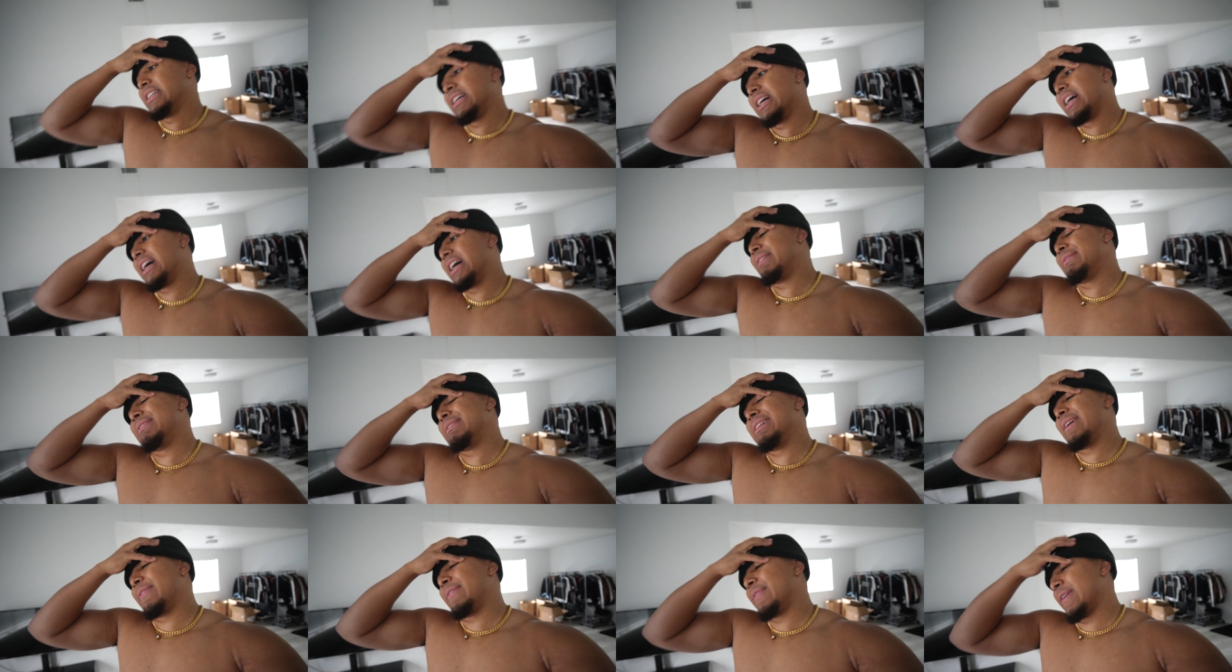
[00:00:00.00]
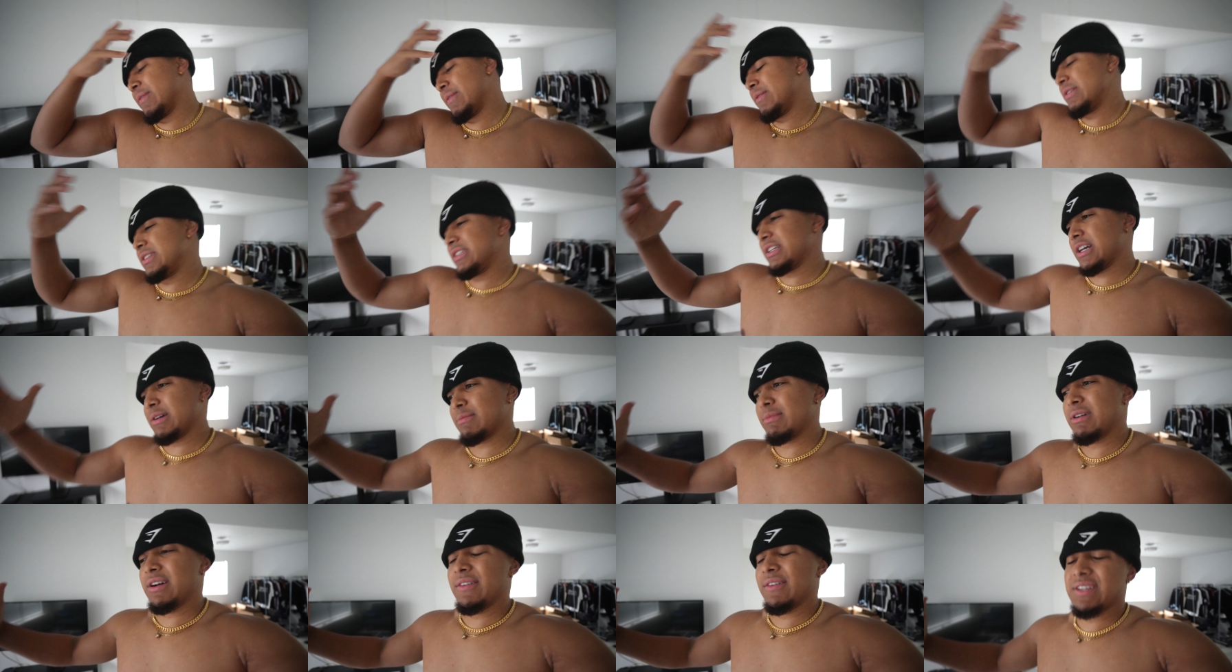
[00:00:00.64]
I be, I fuck with
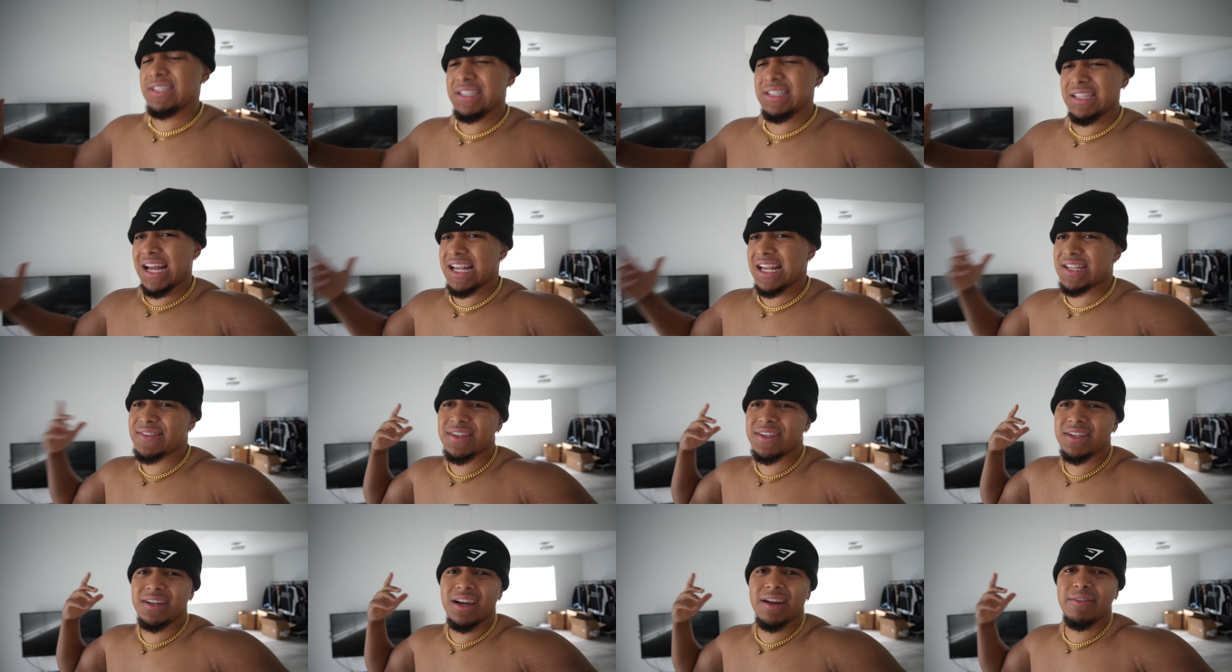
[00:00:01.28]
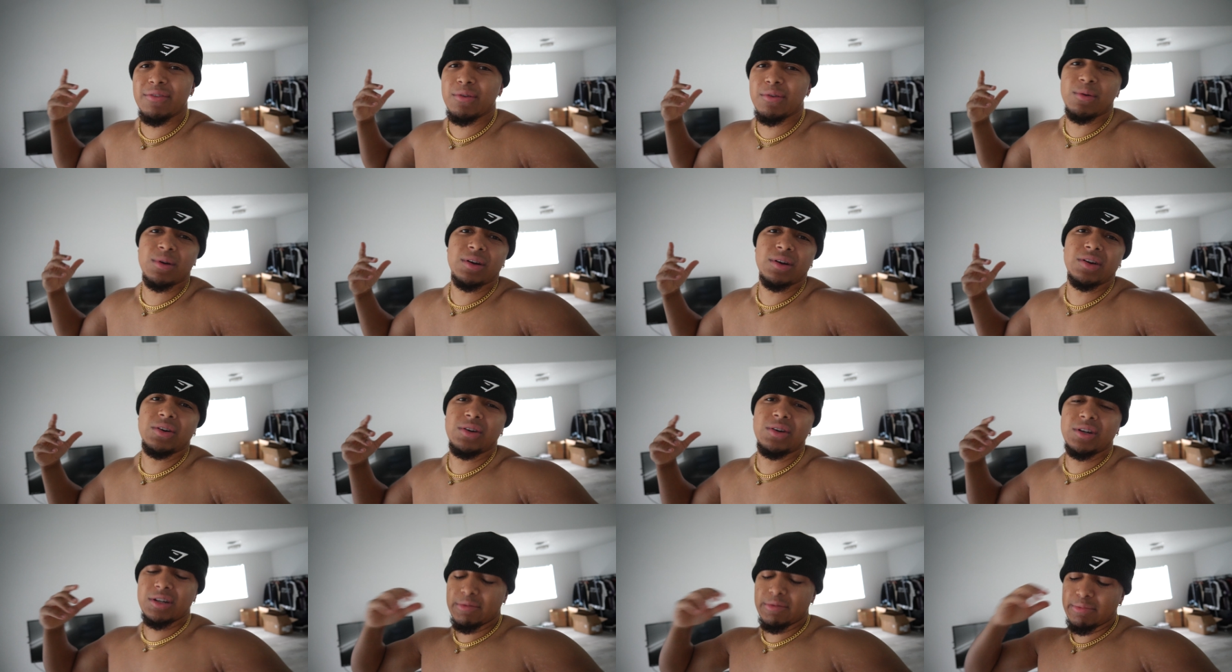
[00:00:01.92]
y'all, bro. This is the last video I ever
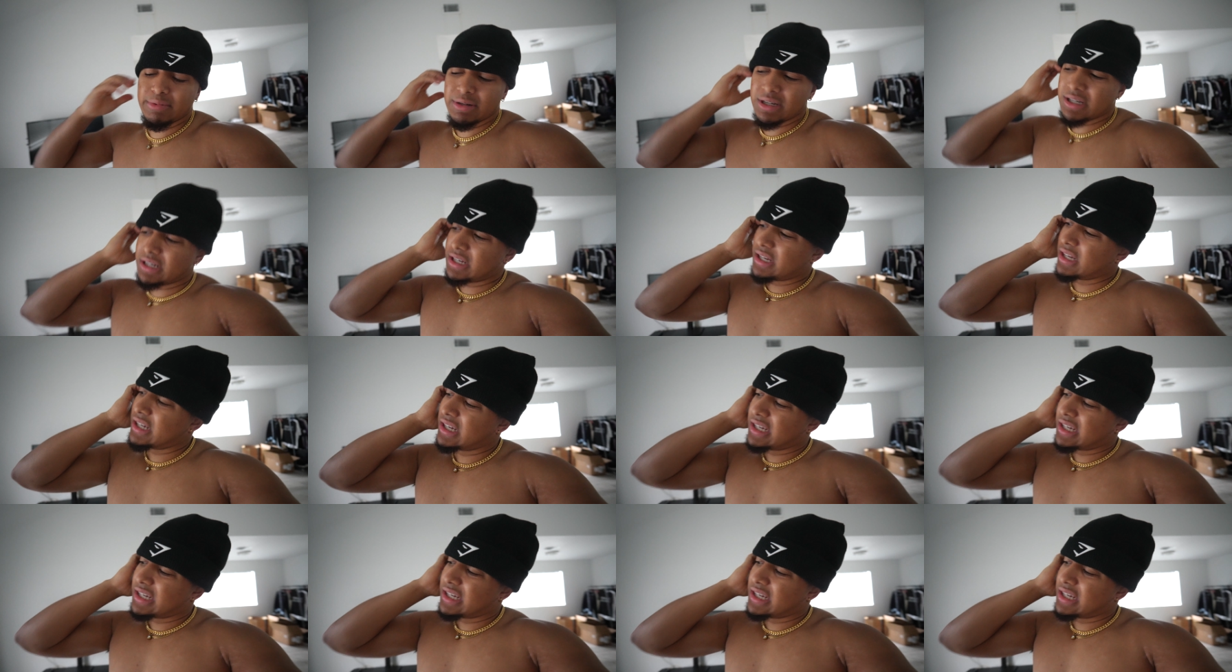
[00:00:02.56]
recorded, bro.